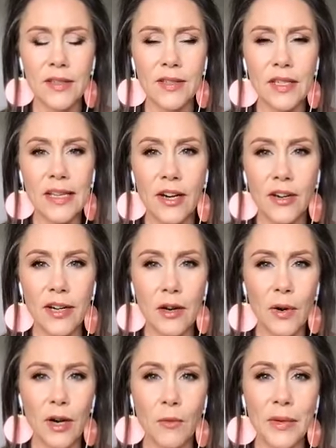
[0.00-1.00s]
is an area
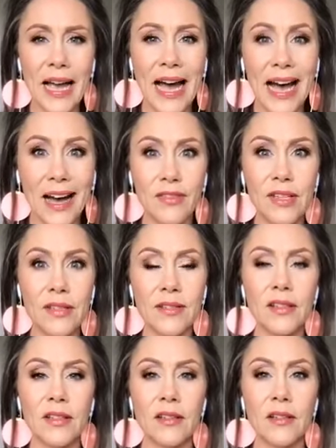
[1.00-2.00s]
where we haven't